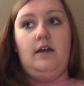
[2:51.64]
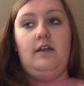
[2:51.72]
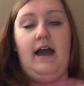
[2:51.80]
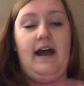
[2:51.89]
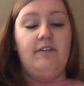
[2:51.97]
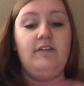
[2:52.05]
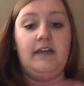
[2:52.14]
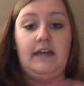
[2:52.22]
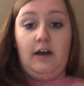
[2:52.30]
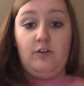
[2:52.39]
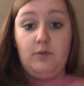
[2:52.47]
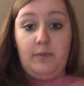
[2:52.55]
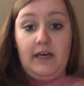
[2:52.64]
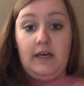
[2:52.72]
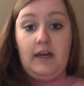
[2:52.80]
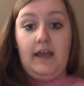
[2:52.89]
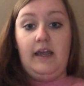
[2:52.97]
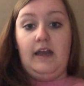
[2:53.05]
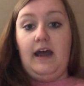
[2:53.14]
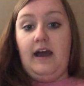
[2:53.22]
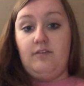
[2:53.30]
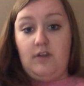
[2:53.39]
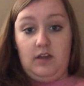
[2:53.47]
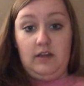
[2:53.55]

having an alphabet and having